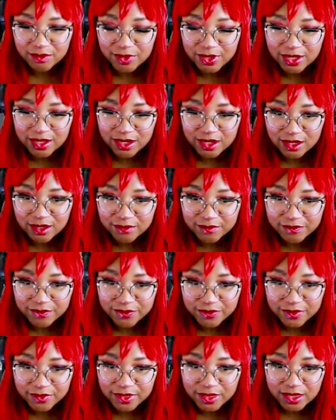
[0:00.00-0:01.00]
about it.
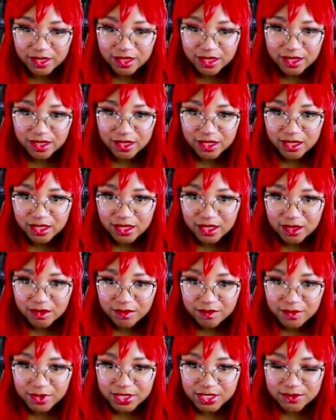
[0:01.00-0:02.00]

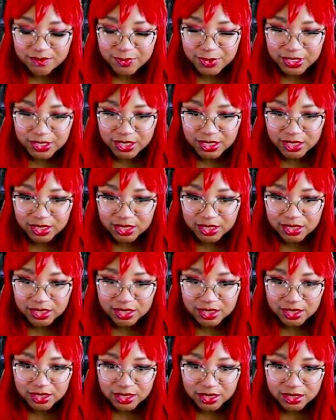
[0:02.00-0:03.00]
Must be
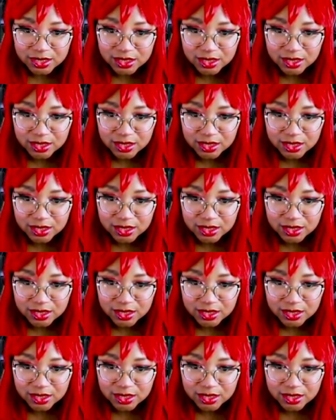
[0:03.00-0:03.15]
good.